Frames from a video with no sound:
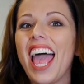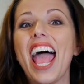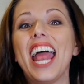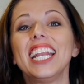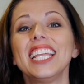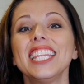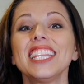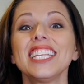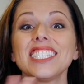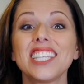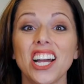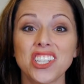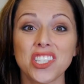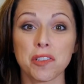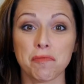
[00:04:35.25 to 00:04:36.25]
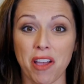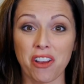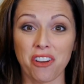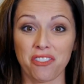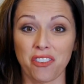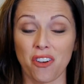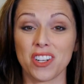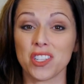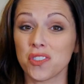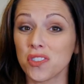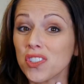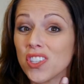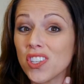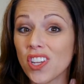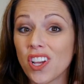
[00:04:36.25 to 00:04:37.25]
Anything that touches a microphone is
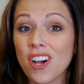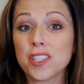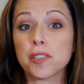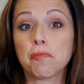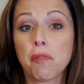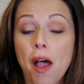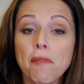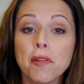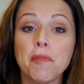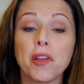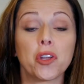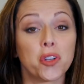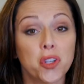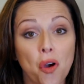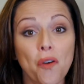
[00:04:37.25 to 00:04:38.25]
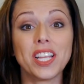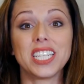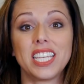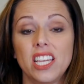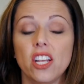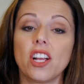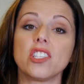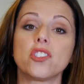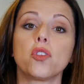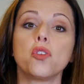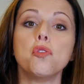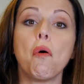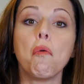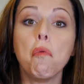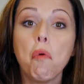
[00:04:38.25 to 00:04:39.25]
really gonna cause a problem and you're going to hear it. So
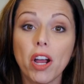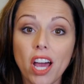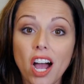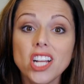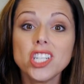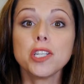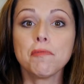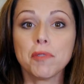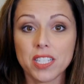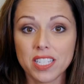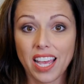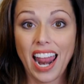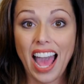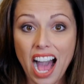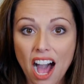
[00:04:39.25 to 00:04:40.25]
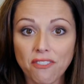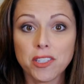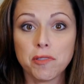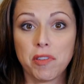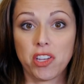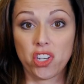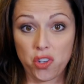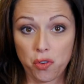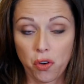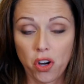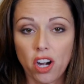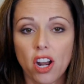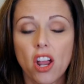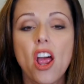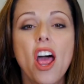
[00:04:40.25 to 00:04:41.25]
you 100% have to make
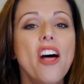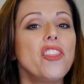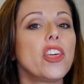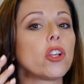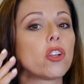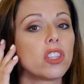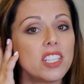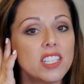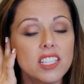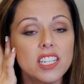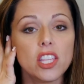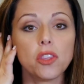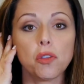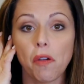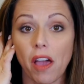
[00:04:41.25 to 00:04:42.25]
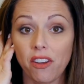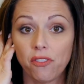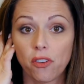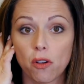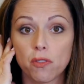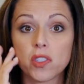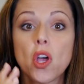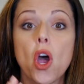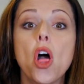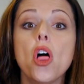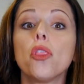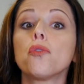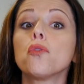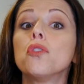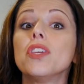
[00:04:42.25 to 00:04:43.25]
sure that you're listening through headphones
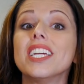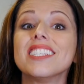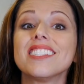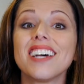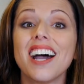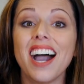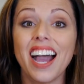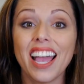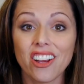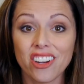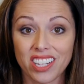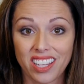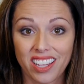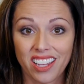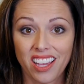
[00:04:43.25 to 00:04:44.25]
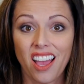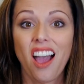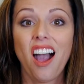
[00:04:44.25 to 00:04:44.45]
through the entirety